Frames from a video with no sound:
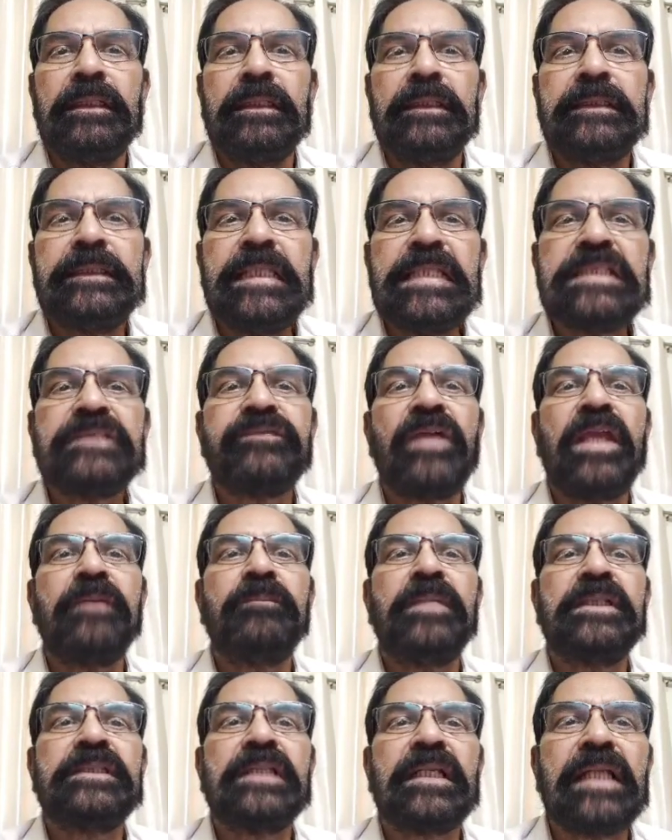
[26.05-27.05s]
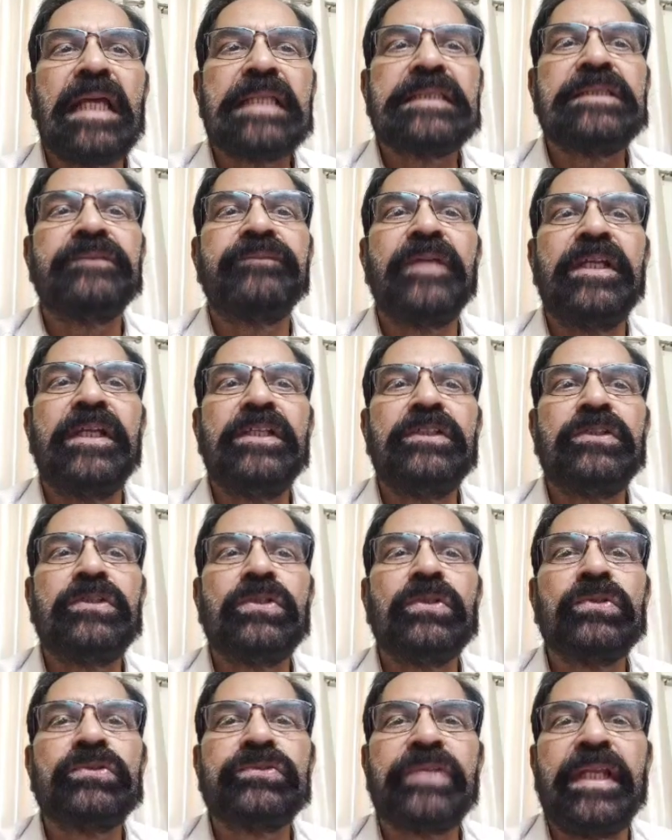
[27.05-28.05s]
These fibers are classified
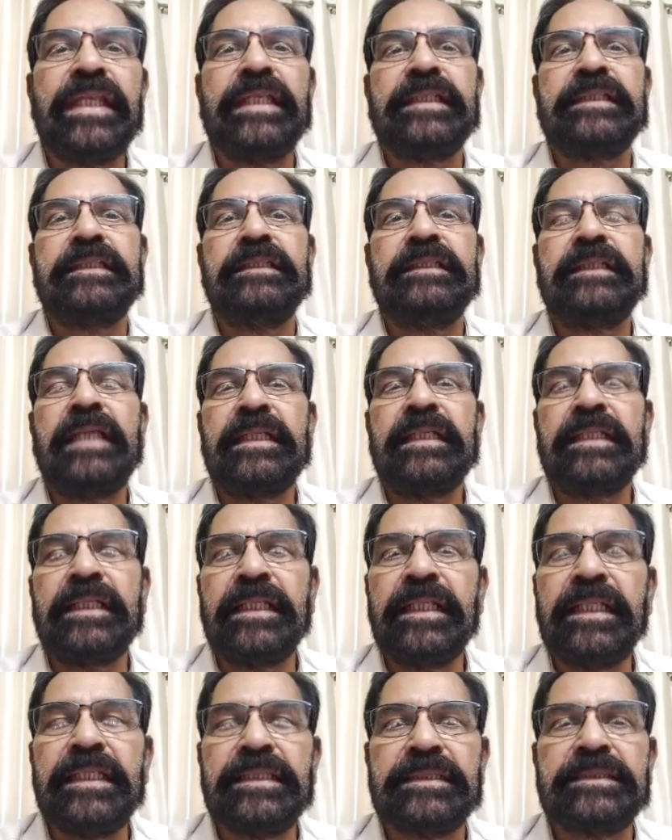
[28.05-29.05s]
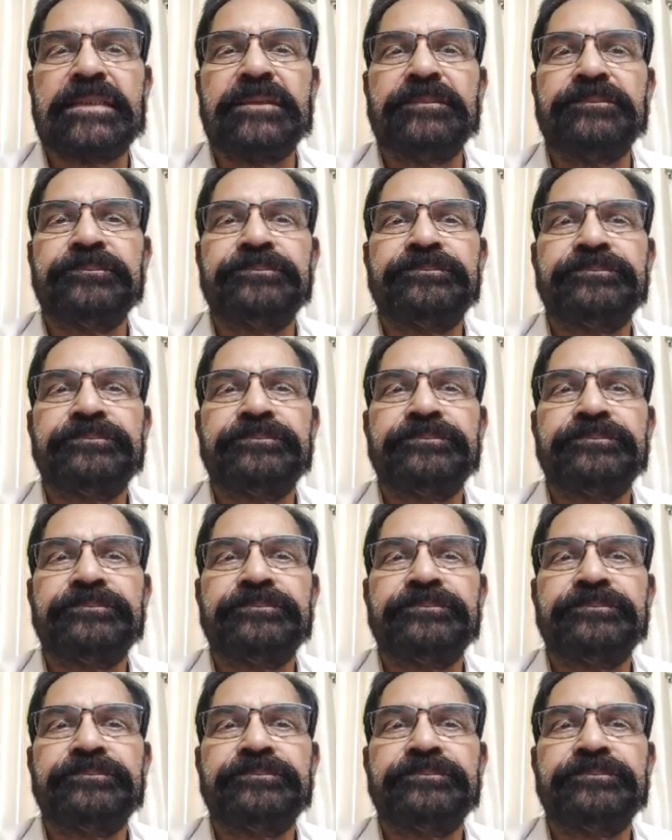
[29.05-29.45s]
into three categories,